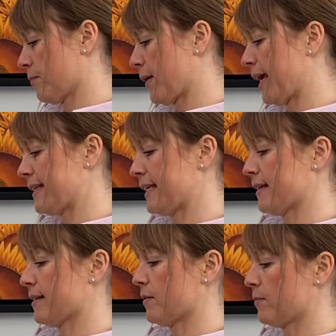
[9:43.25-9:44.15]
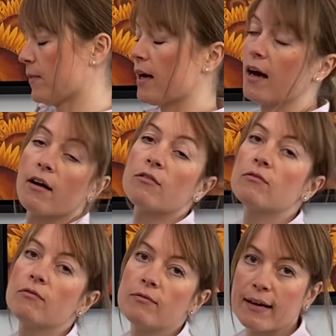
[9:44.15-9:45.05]
painting some
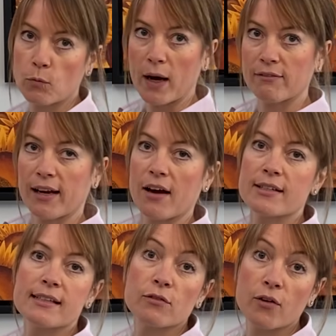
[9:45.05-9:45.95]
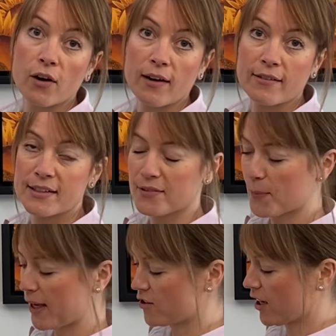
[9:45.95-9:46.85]
red and white flowers in the foreground of the
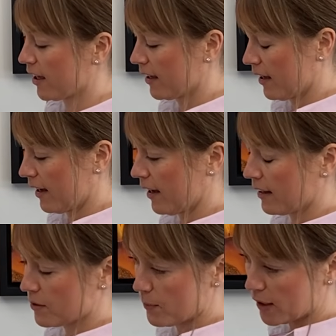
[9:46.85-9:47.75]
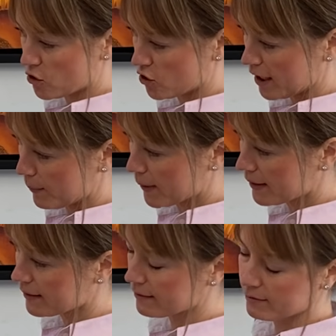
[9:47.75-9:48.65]
picture, and there was a big sheep
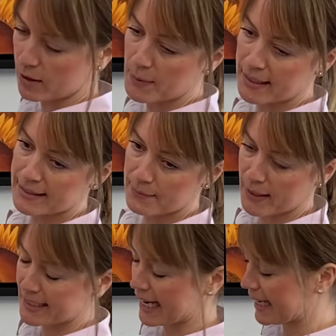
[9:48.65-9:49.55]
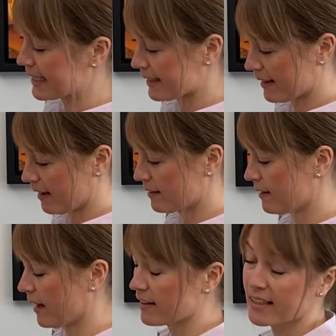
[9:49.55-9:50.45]
representing my dad,
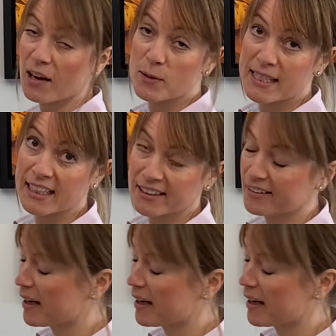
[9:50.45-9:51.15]
and I was the little